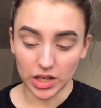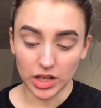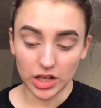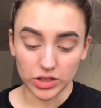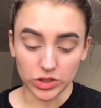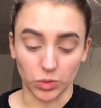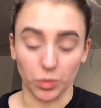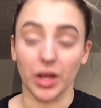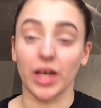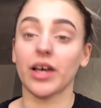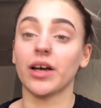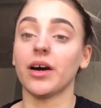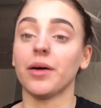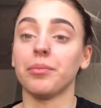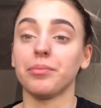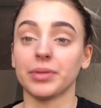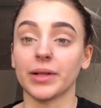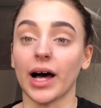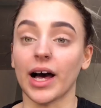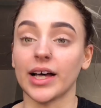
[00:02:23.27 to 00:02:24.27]
the way it
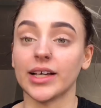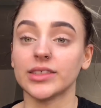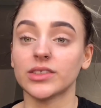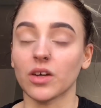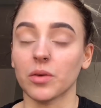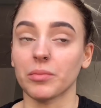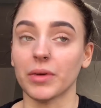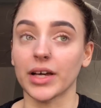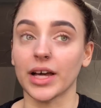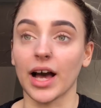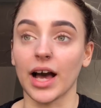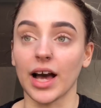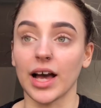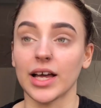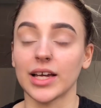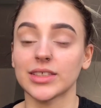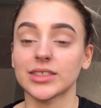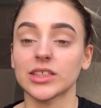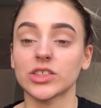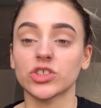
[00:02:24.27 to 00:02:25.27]
applies on my
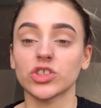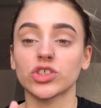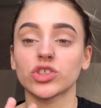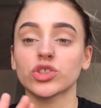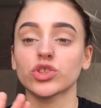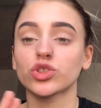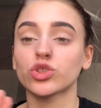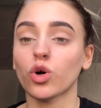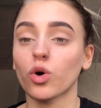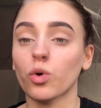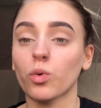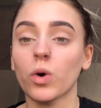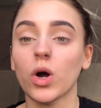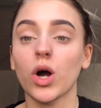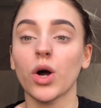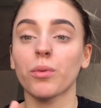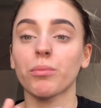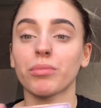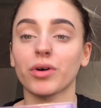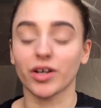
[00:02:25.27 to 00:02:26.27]
eyes is just so
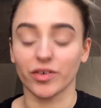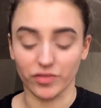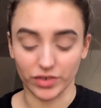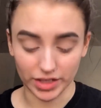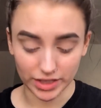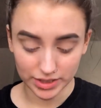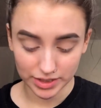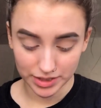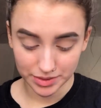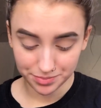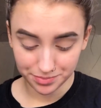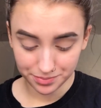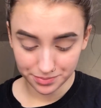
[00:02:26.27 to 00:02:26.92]
perfect.